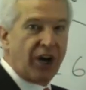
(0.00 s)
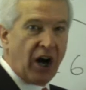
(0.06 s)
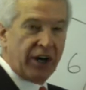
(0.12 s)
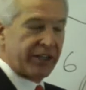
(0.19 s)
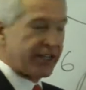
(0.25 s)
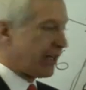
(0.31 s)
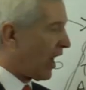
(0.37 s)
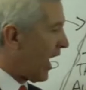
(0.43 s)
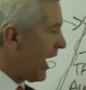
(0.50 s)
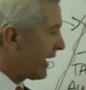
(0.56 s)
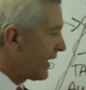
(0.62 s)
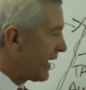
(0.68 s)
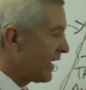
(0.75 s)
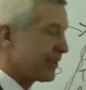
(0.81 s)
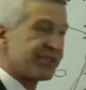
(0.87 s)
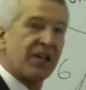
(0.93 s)
target
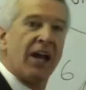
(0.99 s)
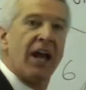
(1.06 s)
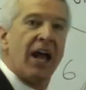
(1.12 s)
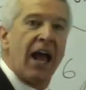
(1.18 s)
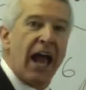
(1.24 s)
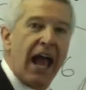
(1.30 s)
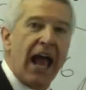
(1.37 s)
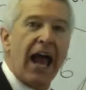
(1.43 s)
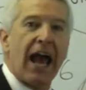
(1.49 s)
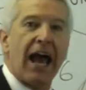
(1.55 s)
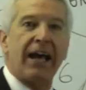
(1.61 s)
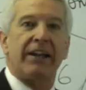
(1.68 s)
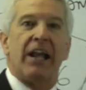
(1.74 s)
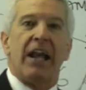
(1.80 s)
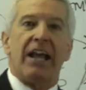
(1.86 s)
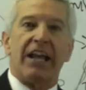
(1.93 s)
audience?
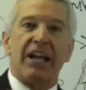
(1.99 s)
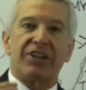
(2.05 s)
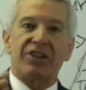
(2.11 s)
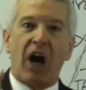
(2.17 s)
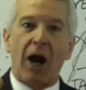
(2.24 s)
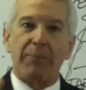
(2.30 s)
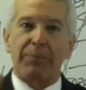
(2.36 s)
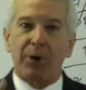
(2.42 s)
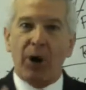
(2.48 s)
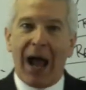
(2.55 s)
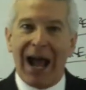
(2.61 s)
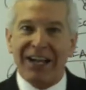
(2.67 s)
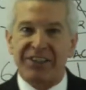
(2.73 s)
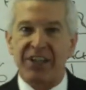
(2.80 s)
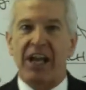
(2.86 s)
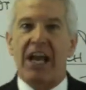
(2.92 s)
And is our
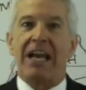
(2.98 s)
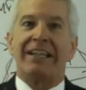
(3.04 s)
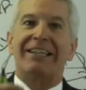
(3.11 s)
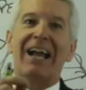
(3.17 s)
pricing